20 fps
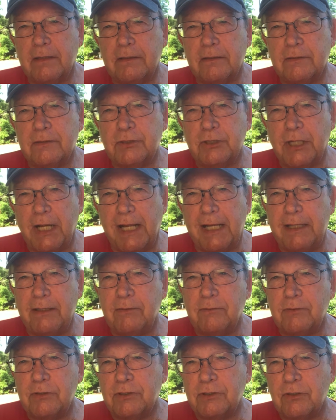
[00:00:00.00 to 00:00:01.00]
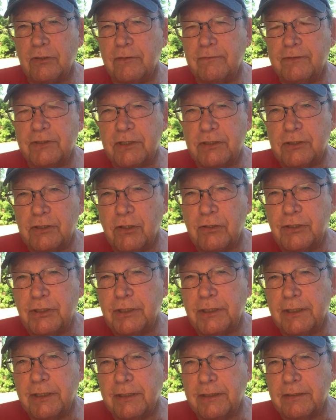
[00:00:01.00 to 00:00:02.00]
Shane served as
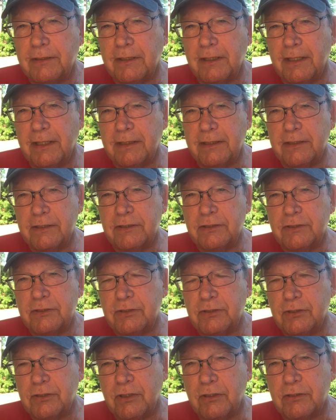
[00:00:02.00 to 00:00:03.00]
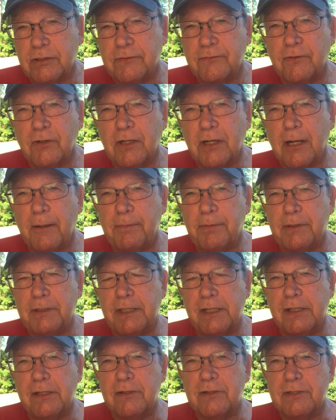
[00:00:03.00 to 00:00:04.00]
associate at this church for a couple of
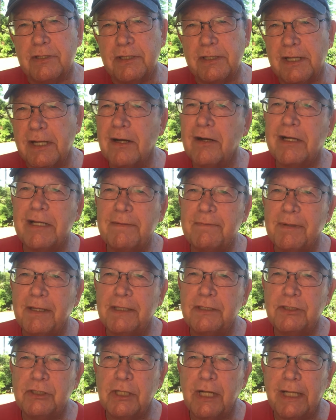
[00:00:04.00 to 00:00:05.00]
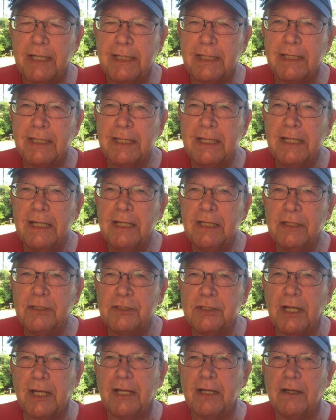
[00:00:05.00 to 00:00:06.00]
years, and there he met Jake.
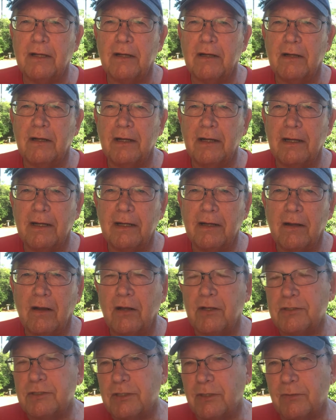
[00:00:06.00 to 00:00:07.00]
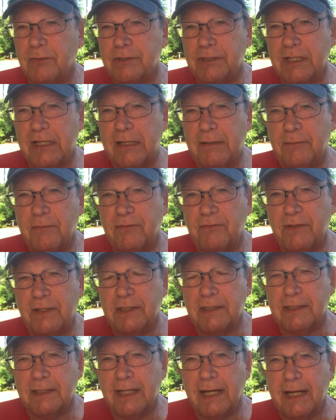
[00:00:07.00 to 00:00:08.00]
Jake also was a
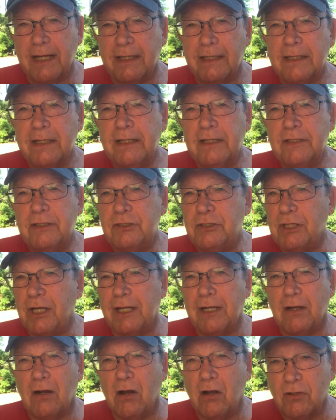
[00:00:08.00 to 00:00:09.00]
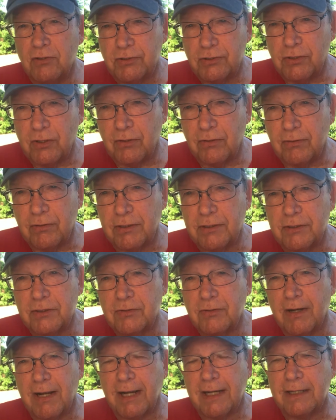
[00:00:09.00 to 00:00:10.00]
hemophiliac. Jake also
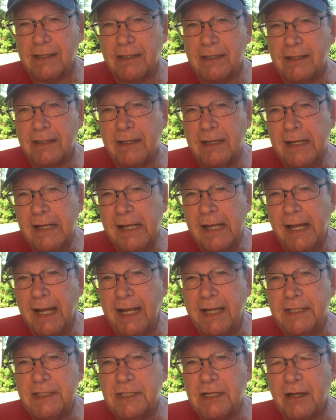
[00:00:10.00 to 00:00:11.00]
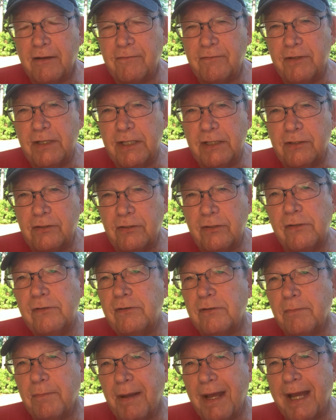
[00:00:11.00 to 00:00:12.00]
contracted HIV due
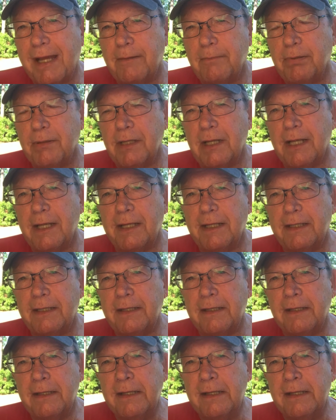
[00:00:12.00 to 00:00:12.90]
to bad blood.